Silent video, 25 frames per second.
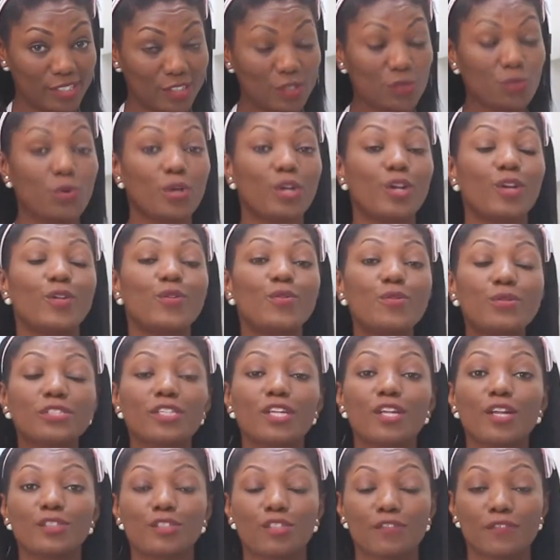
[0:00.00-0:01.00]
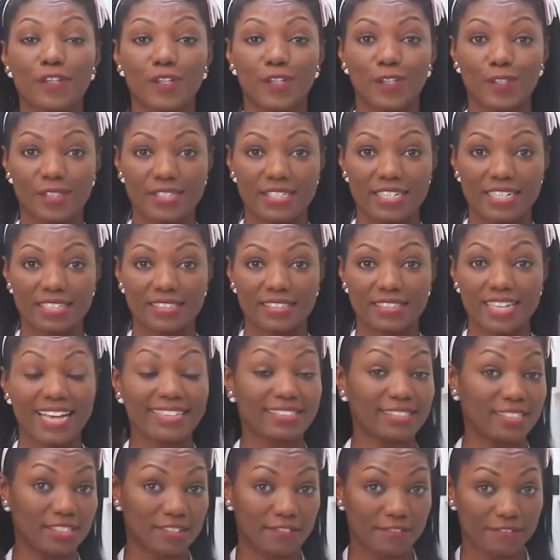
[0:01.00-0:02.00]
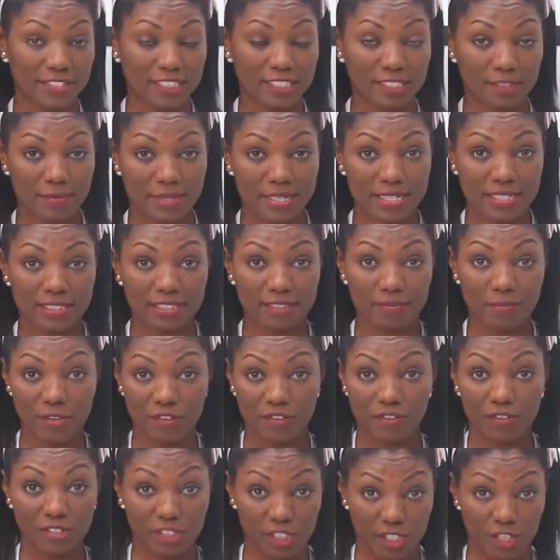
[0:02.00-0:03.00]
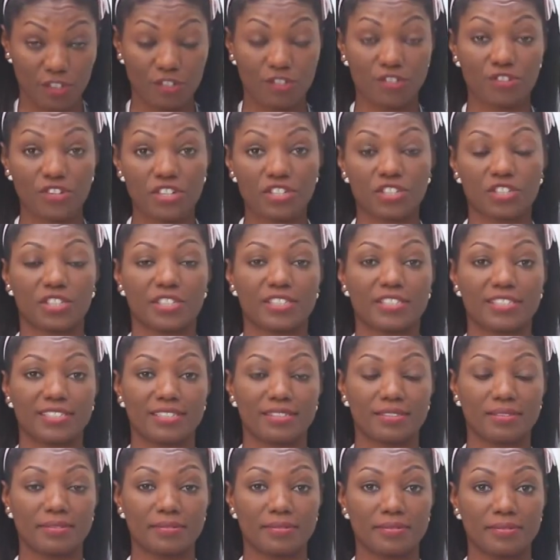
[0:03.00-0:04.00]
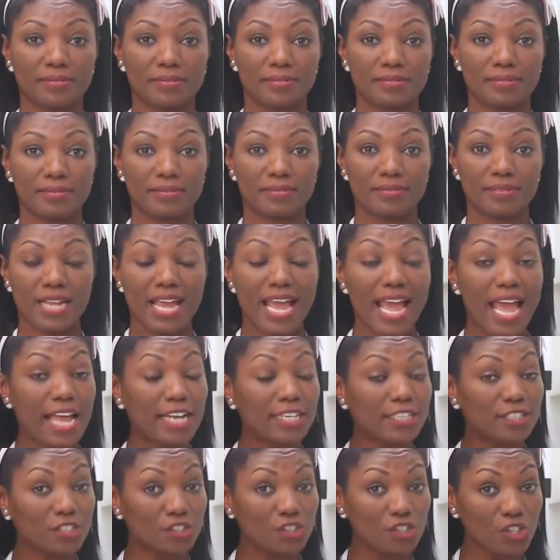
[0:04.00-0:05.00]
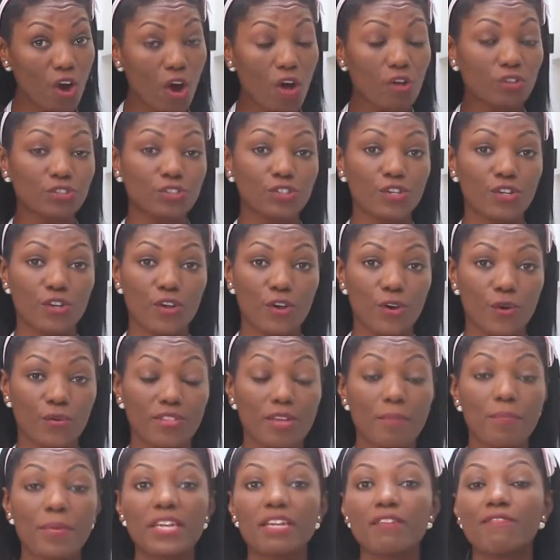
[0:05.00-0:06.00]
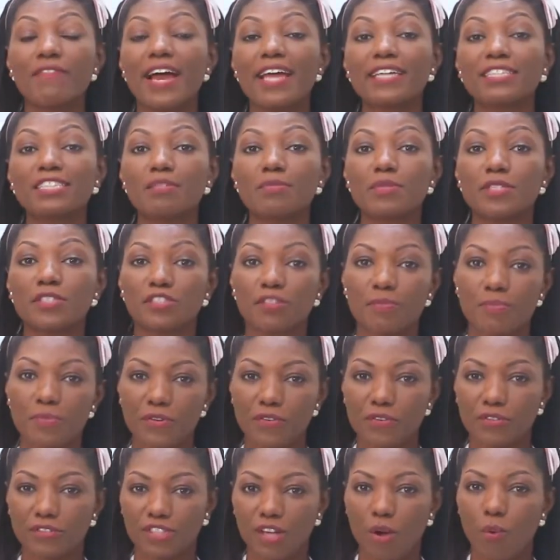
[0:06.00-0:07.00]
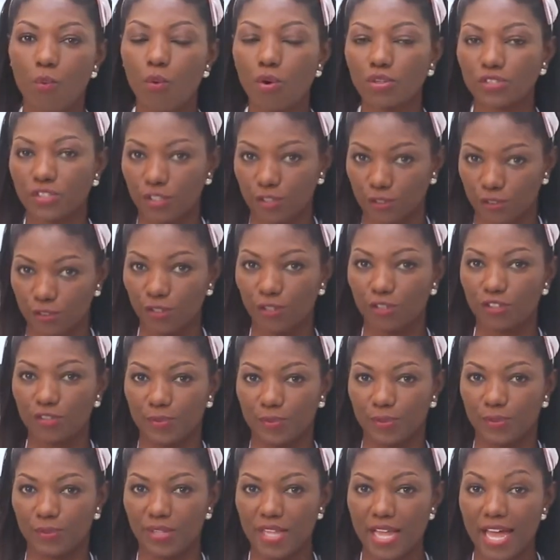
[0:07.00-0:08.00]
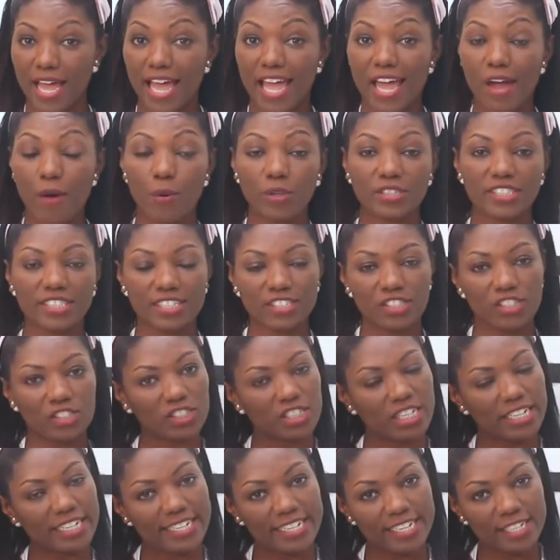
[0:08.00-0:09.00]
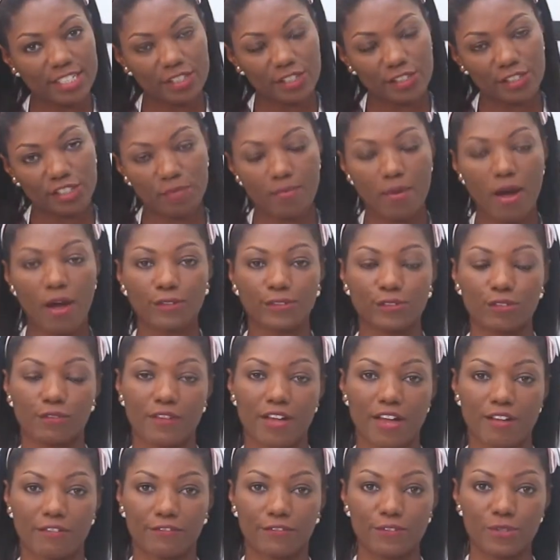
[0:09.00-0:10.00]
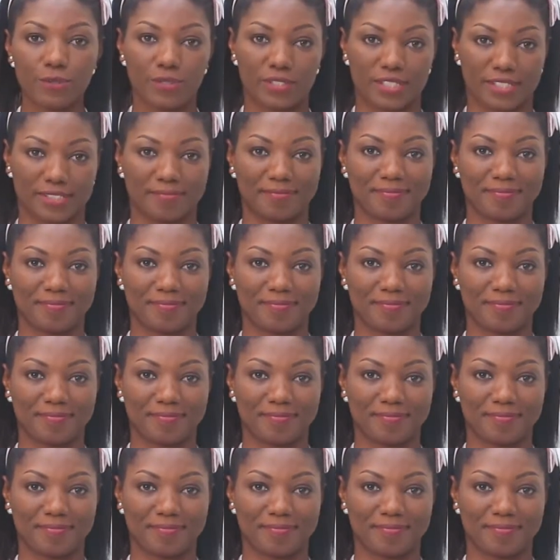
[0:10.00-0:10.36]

we lose a lot of the goodness, as in the vitamins, minerals, and the nutrition. And did you also know that many vitamins and minerals are water soluble and water just leaches them out of our food?